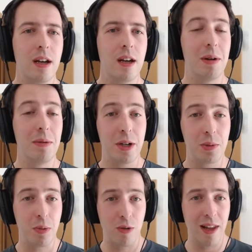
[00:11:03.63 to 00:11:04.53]
but much
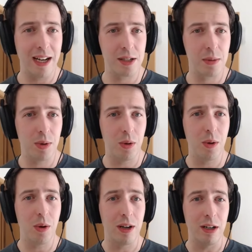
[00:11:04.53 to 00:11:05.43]
more
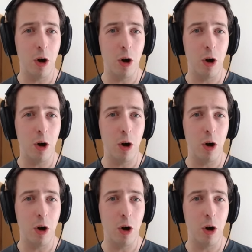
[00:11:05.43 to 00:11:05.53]
flexible and